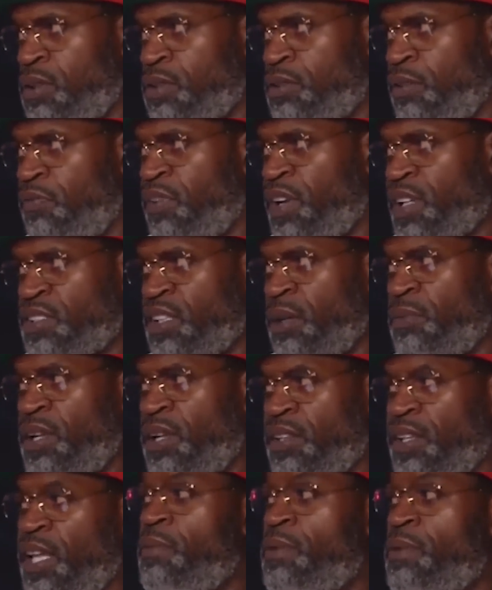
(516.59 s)
to fix something
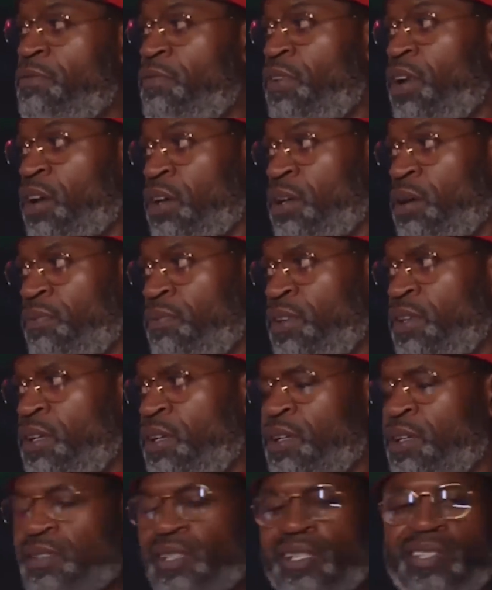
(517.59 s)
that they've been fucking up for years.